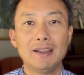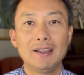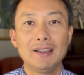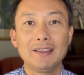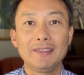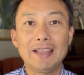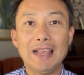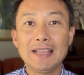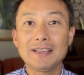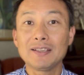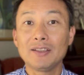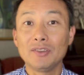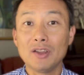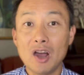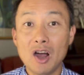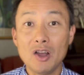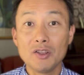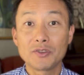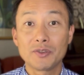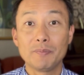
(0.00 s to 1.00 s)
That's an
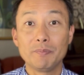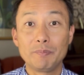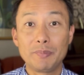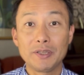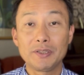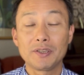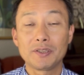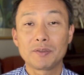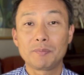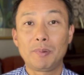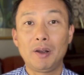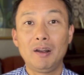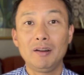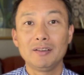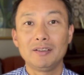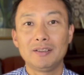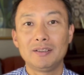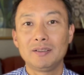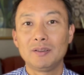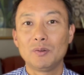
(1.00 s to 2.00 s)
awesome business
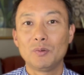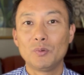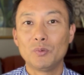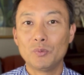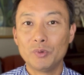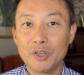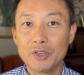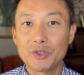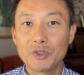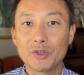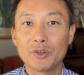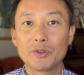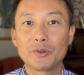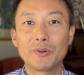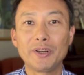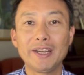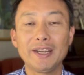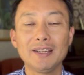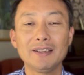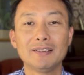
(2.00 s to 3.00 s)
partner, wouldn't you
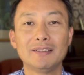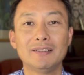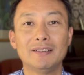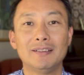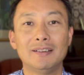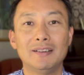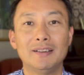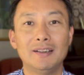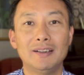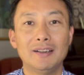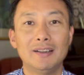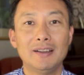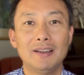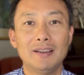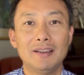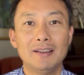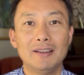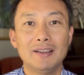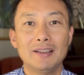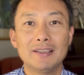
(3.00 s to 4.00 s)
agree?
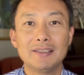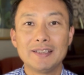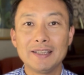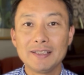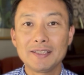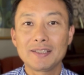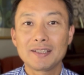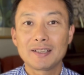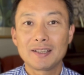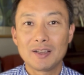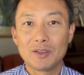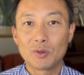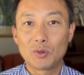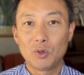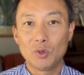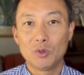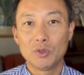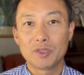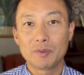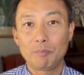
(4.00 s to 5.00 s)
This
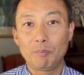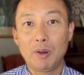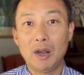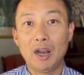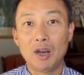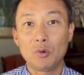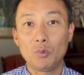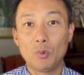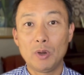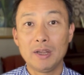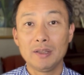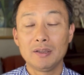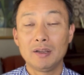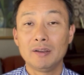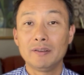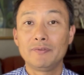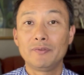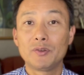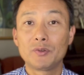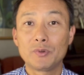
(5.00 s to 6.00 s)
concludes part 1
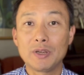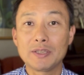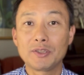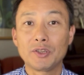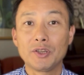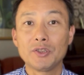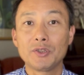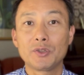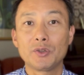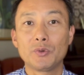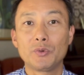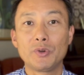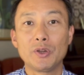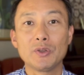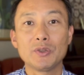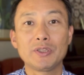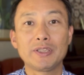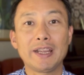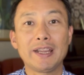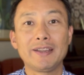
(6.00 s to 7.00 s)
of residential real
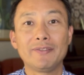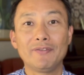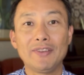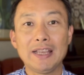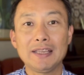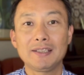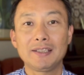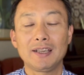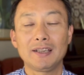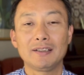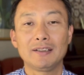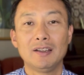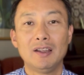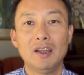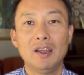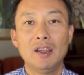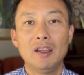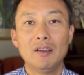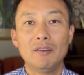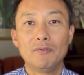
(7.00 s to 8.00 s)
estate investing,
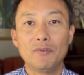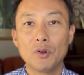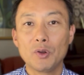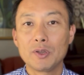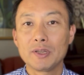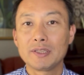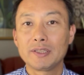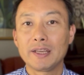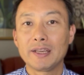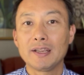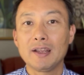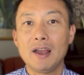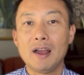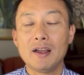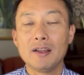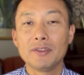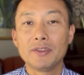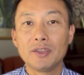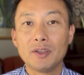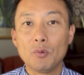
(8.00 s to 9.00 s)
focusing
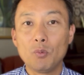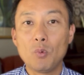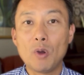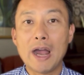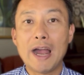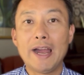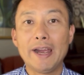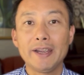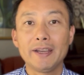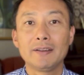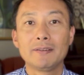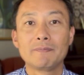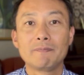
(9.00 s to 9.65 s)
on the why.